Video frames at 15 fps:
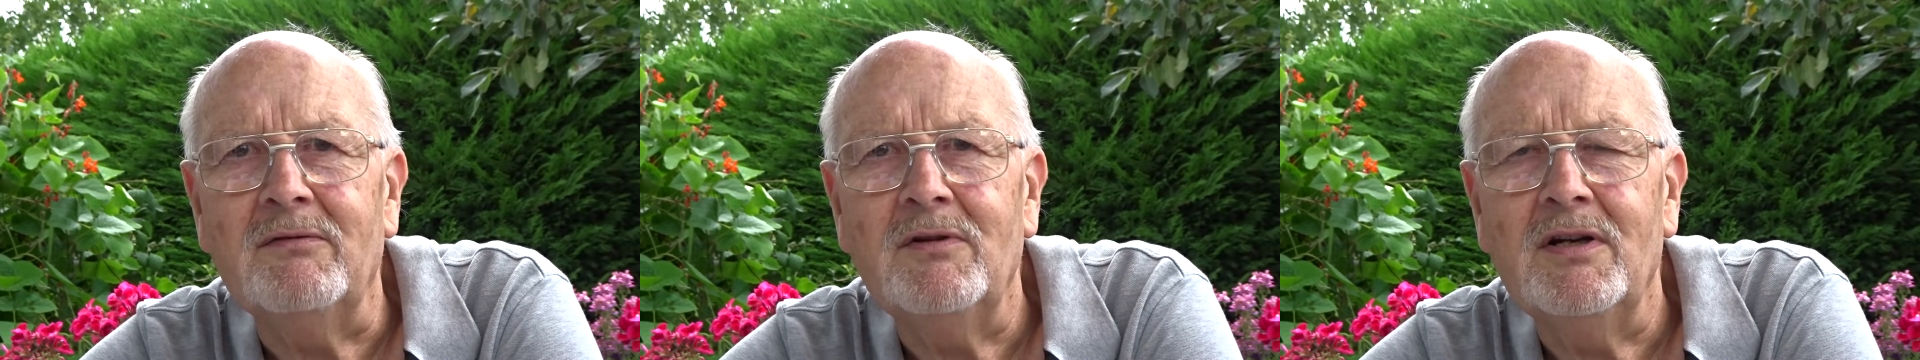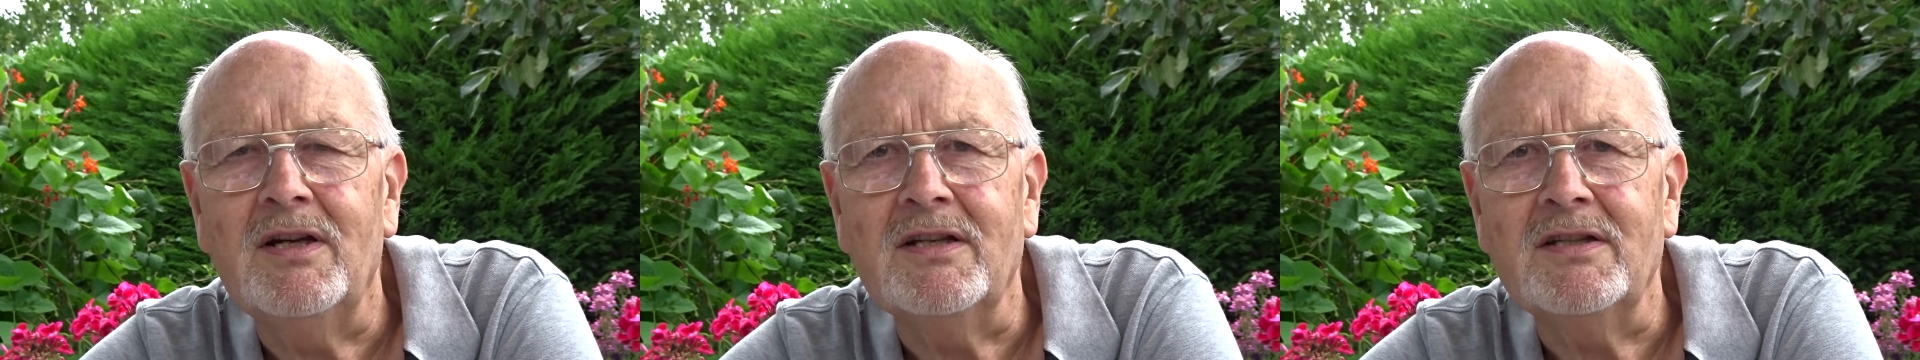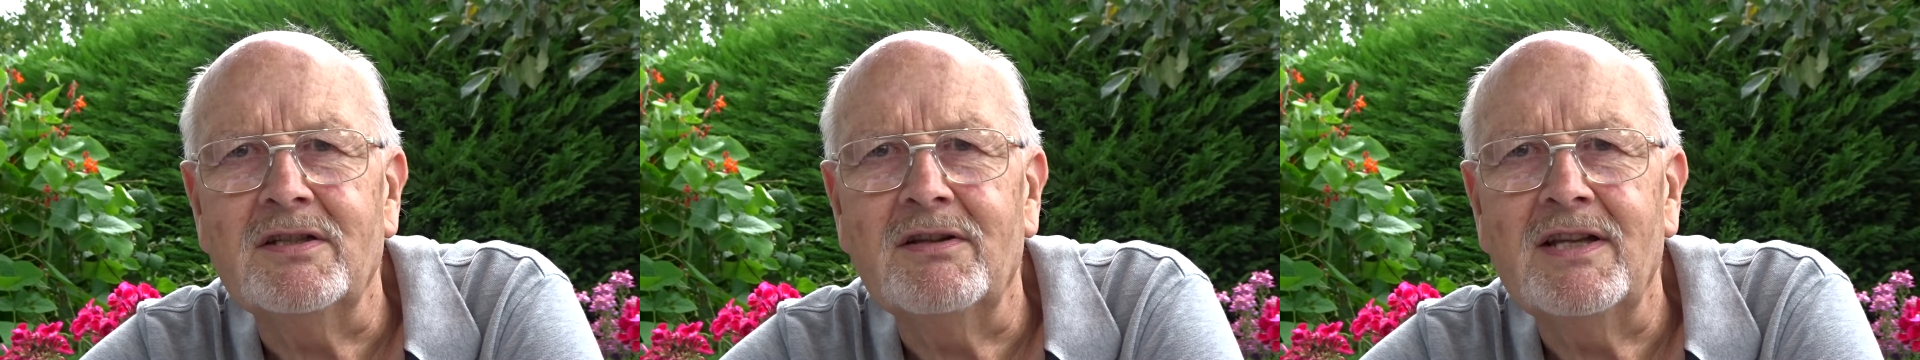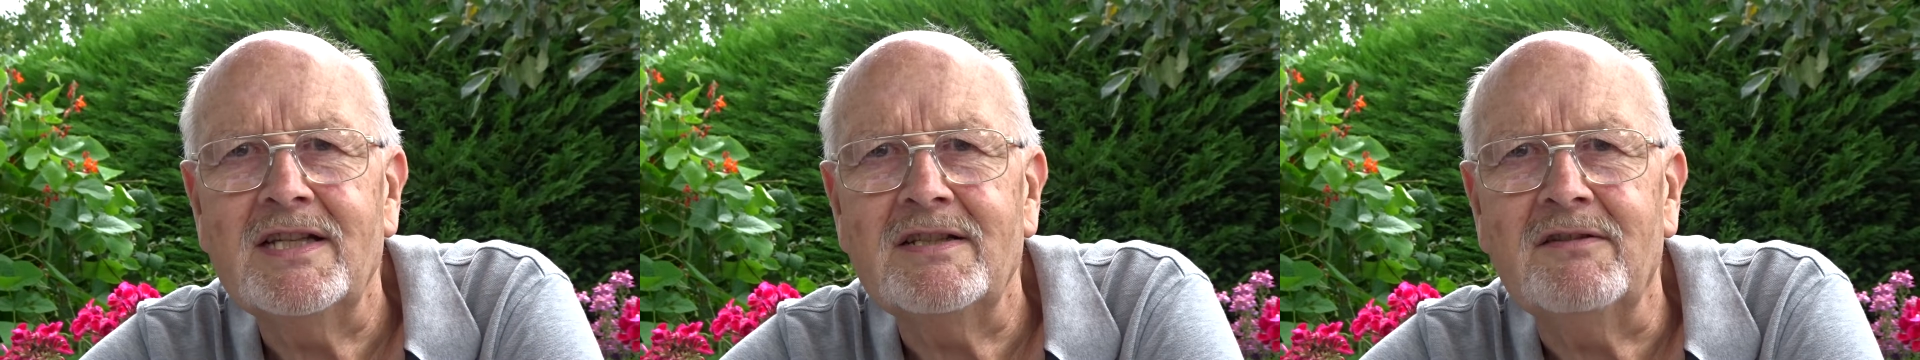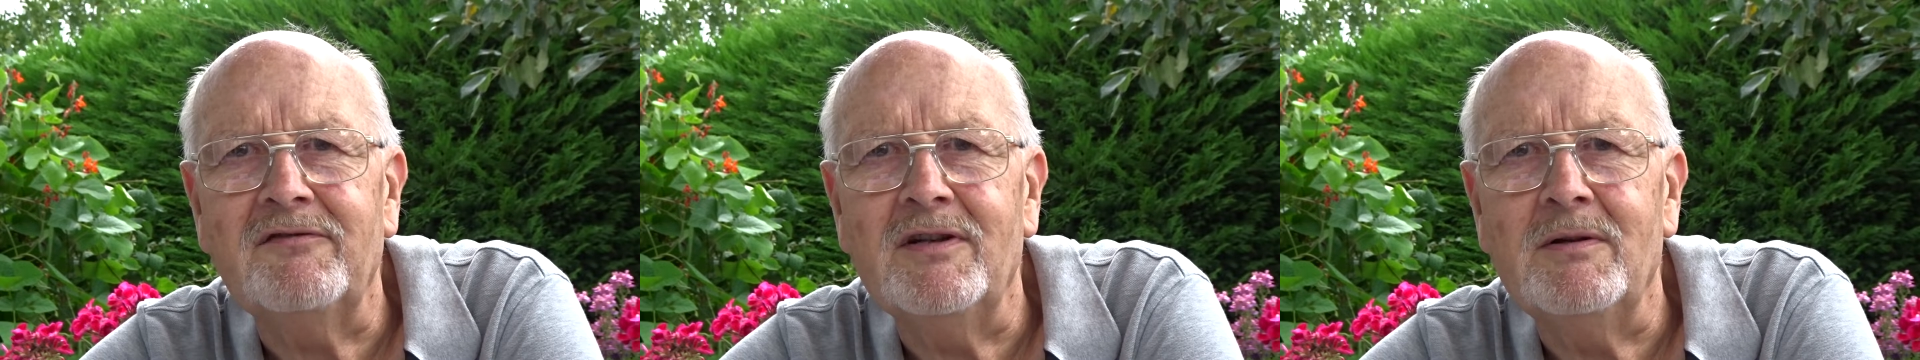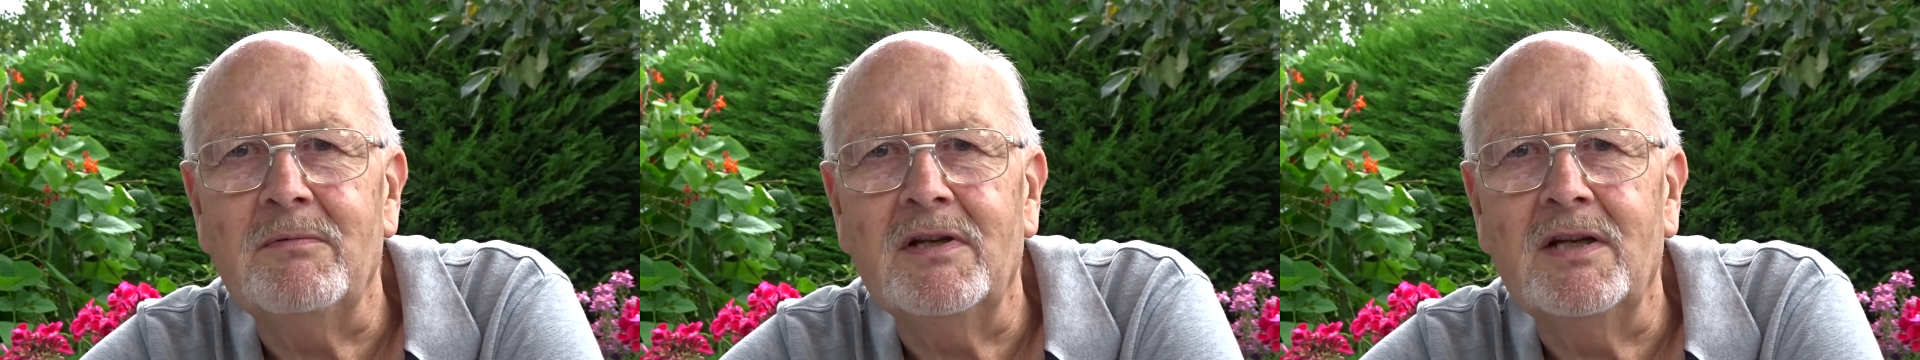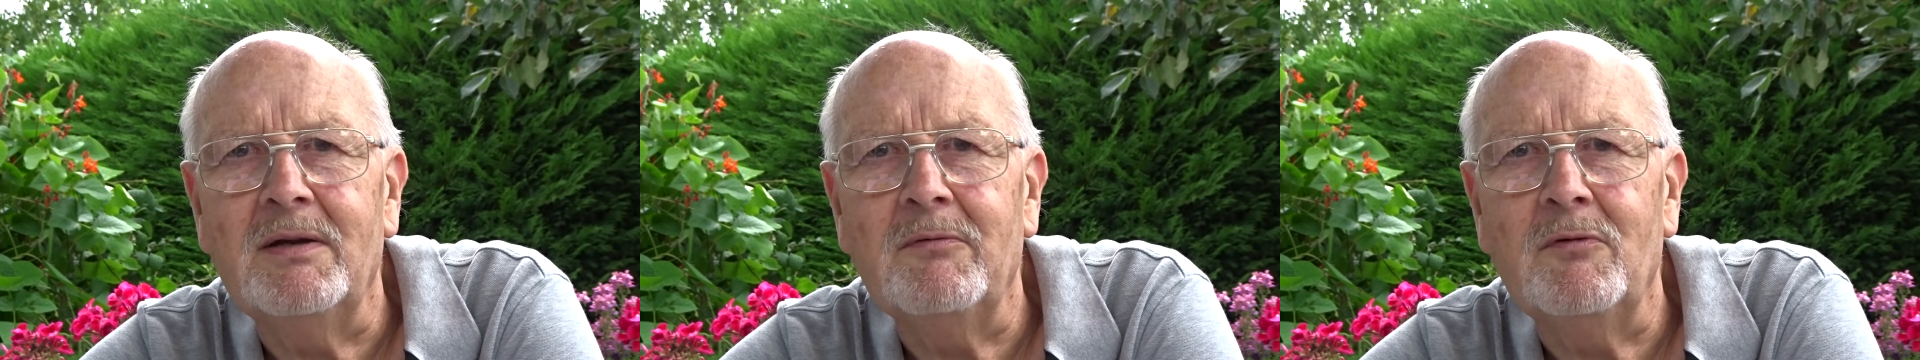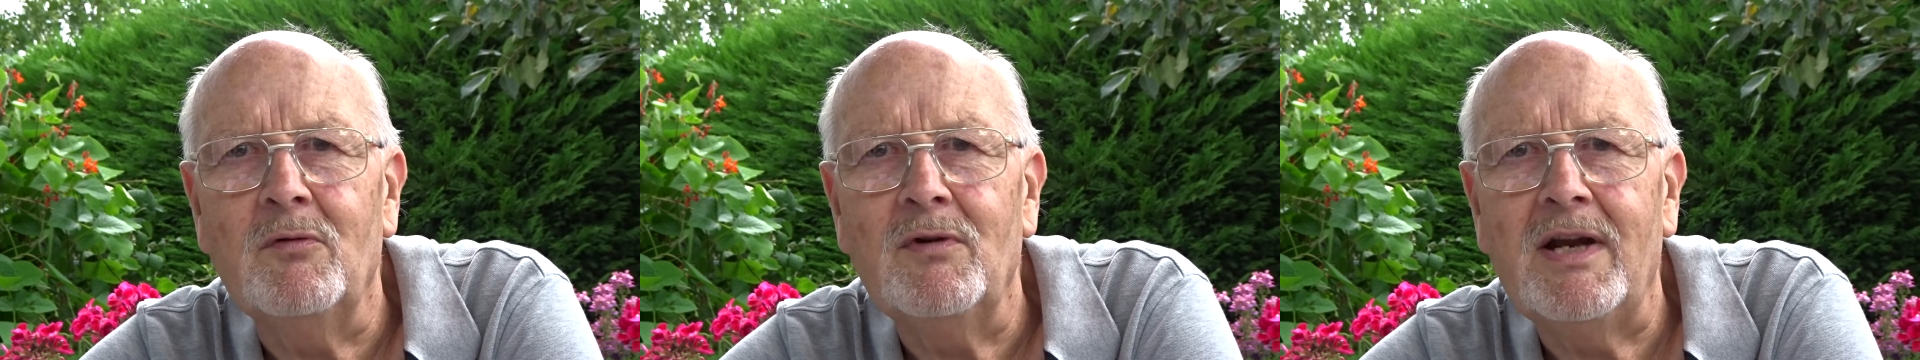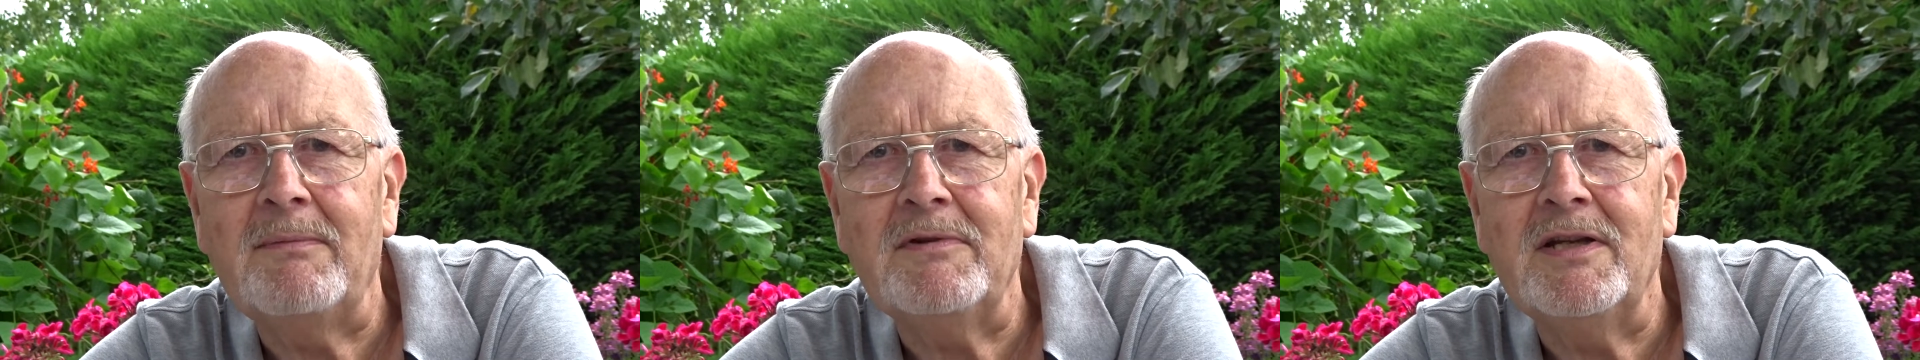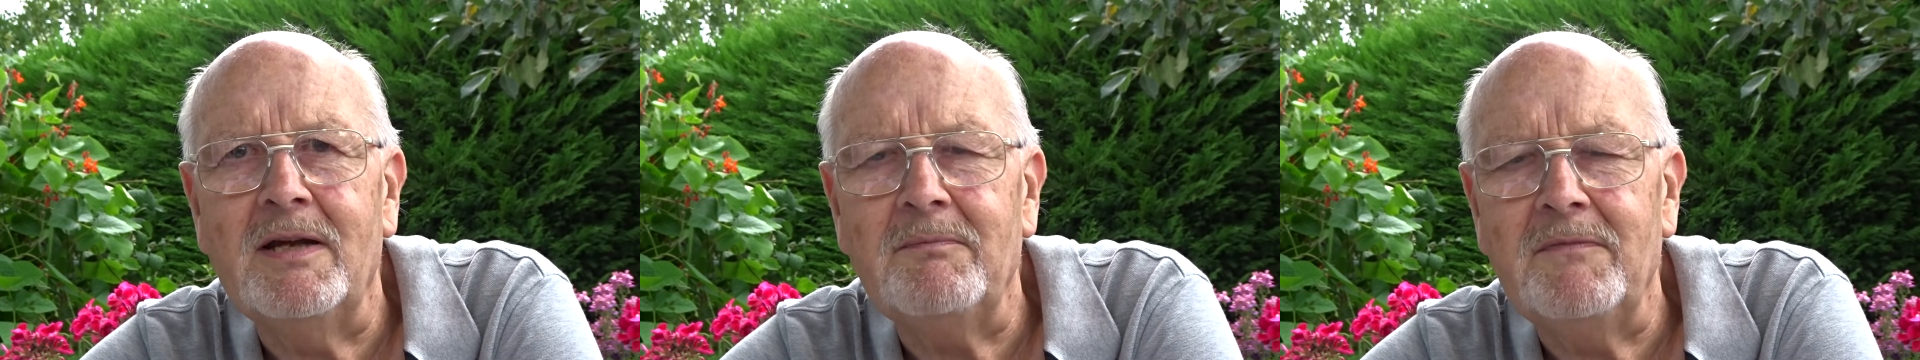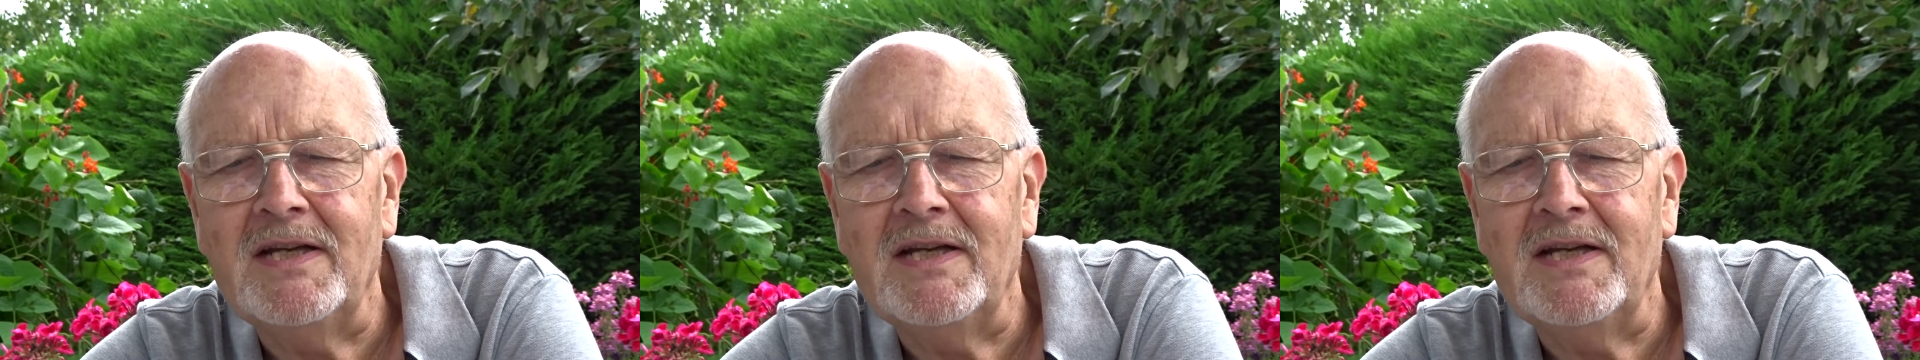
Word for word: Right, so that's the film club all wrapped up.